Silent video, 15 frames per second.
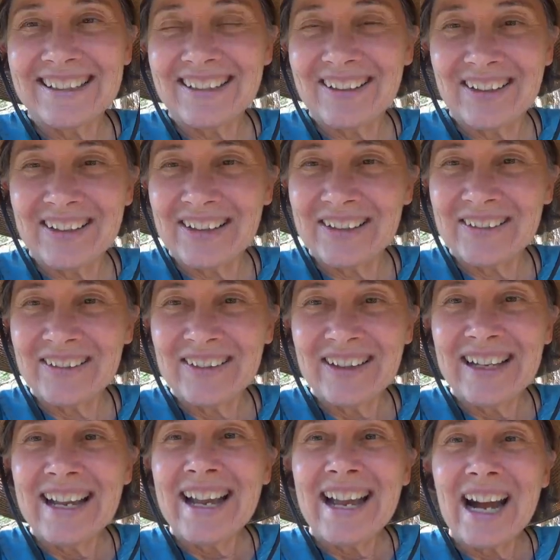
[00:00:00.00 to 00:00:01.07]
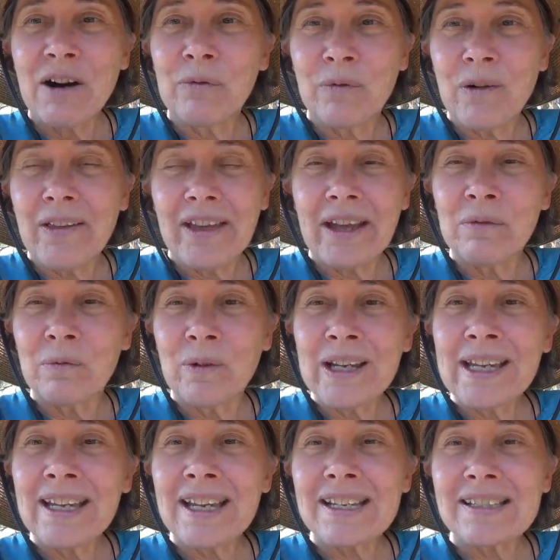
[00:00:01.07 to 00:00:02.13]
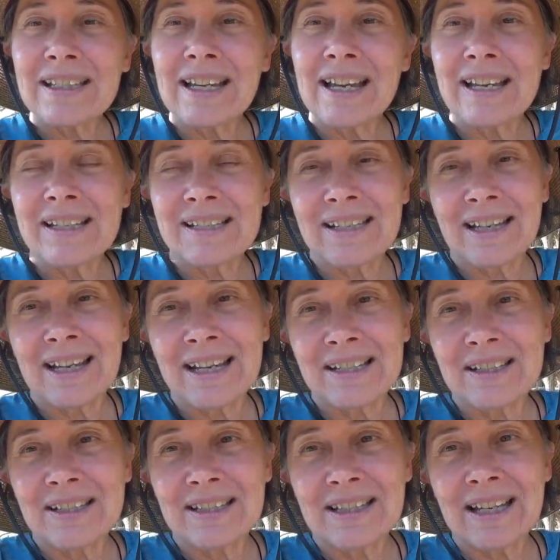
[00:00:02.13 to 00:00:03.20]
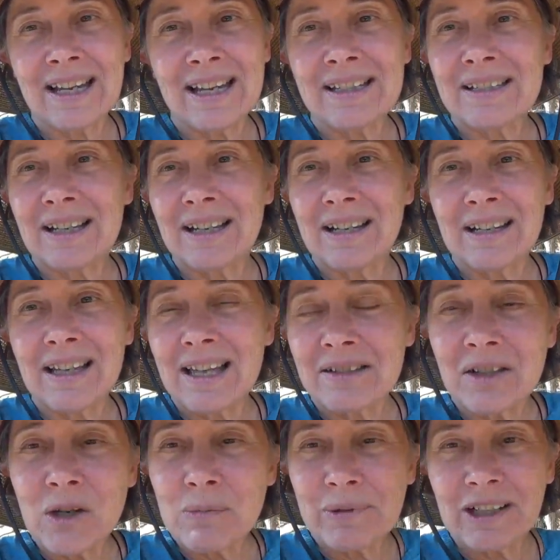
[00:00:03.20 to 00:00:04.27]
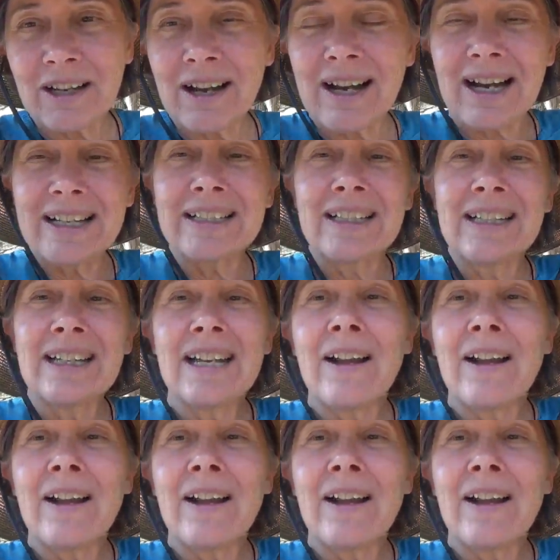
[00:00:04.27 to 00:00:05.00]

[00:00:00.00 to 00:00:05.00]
you know, and and we as as as as a as humankind